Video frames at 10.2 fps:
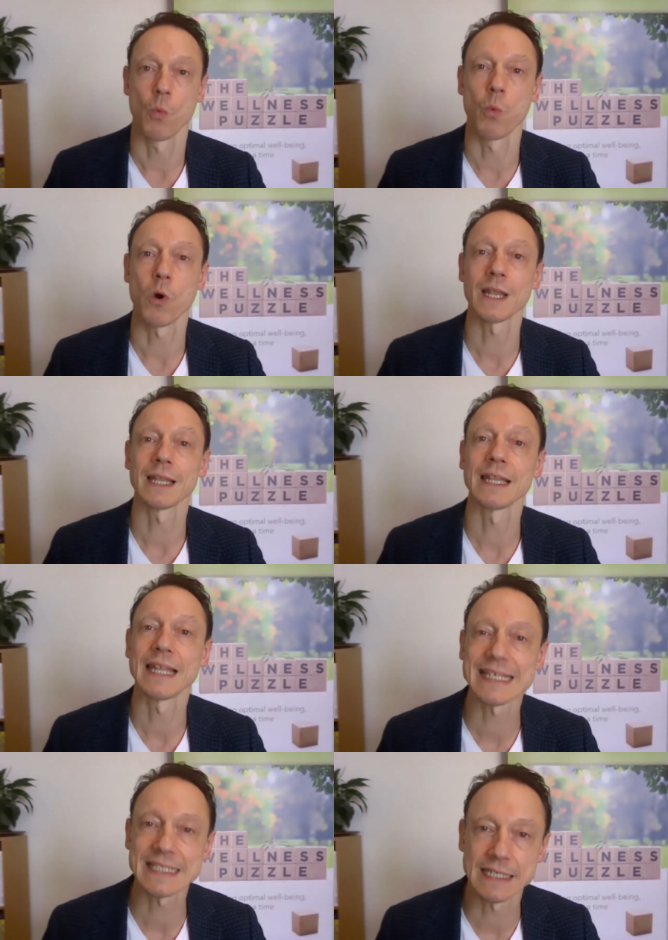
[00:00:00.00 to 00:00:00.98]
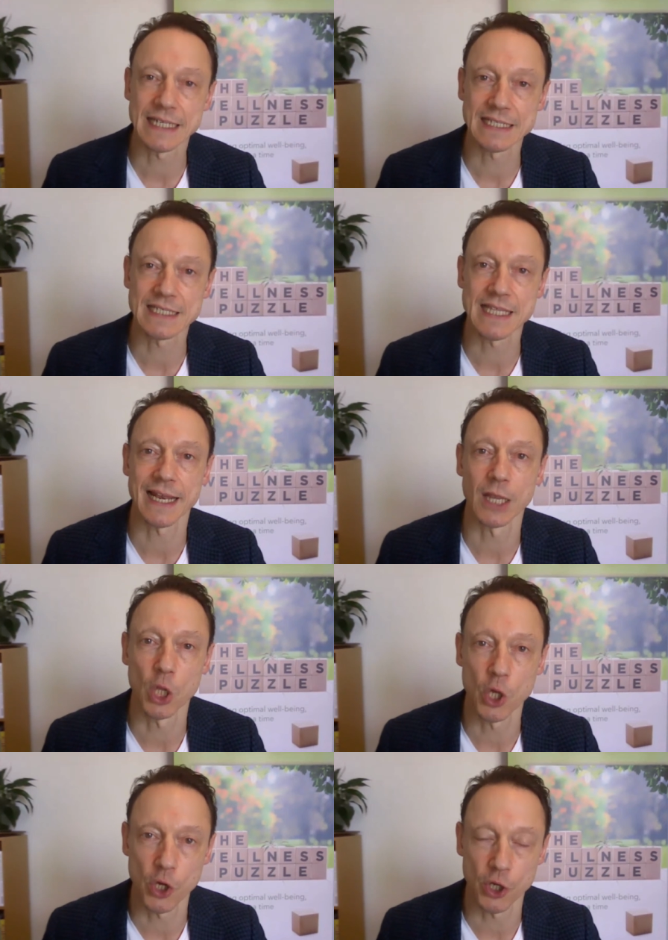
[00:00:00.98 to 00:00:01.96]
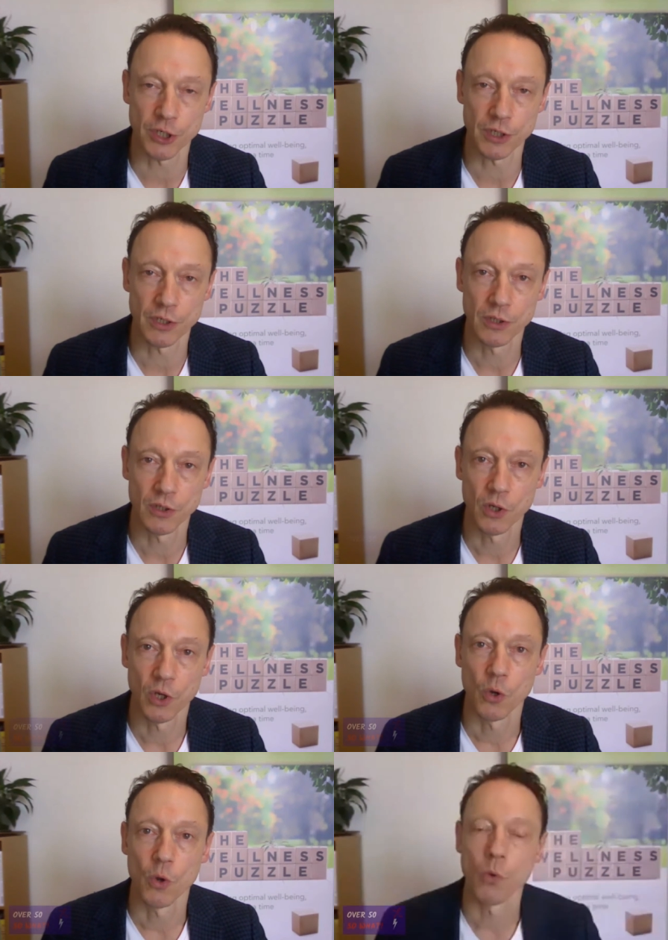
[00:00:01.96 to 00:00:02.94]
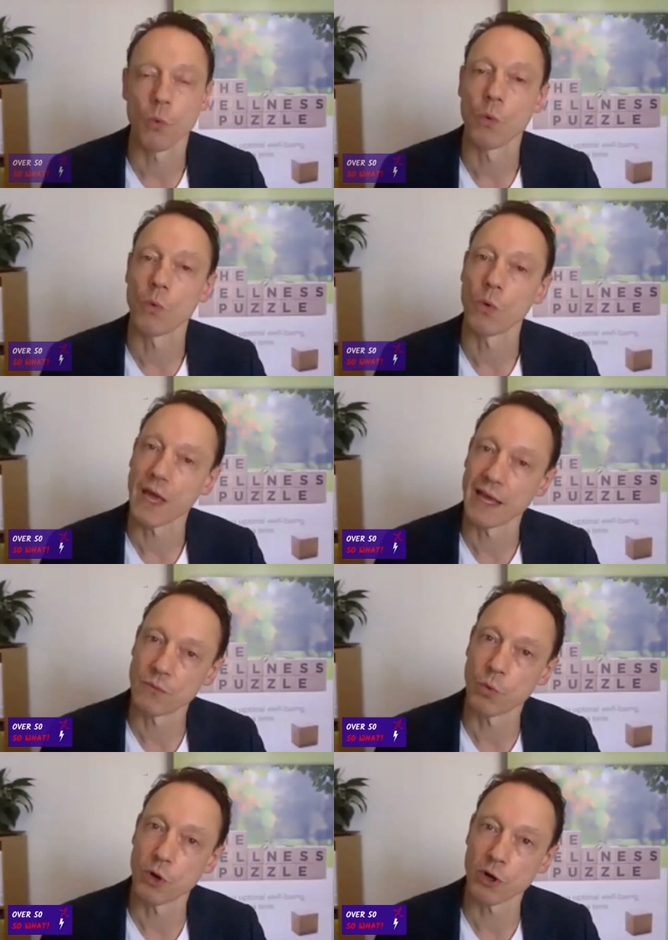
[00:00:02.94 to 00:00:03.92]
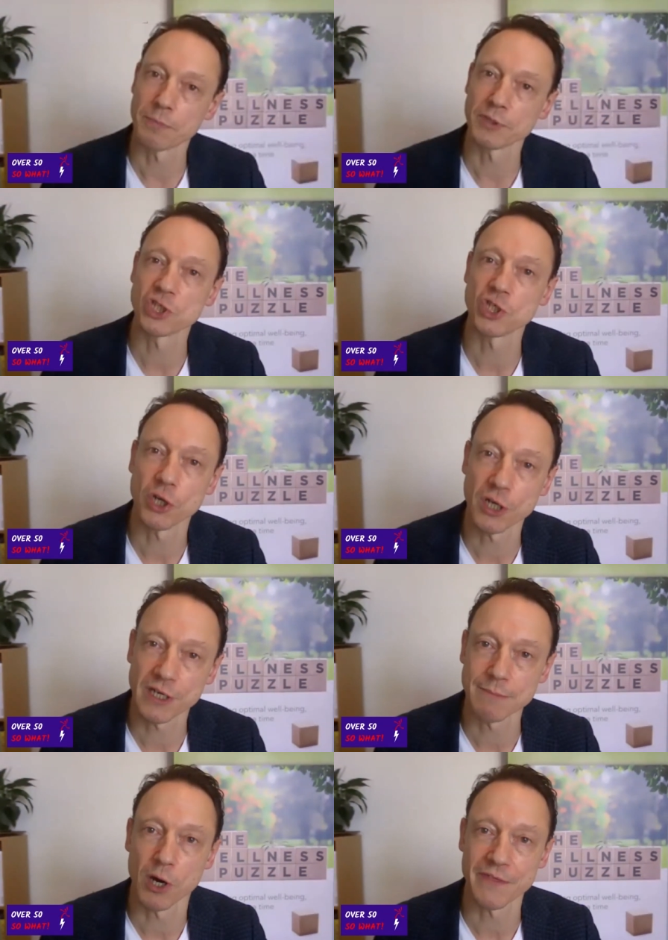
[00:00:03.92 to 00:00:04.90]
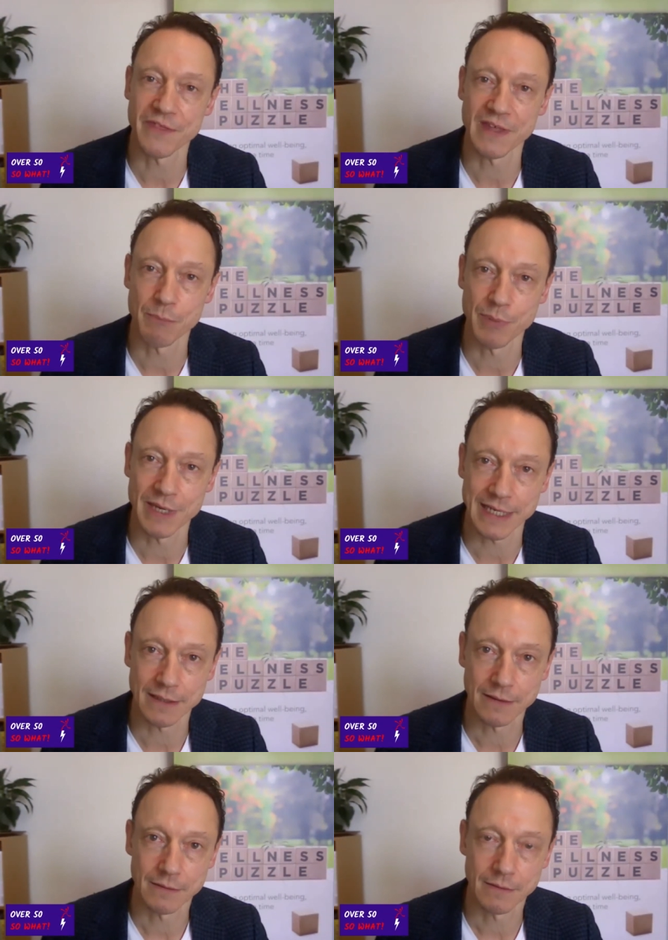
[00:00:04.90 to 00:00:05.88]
What lesson is there to learn? And what opportunity might there be?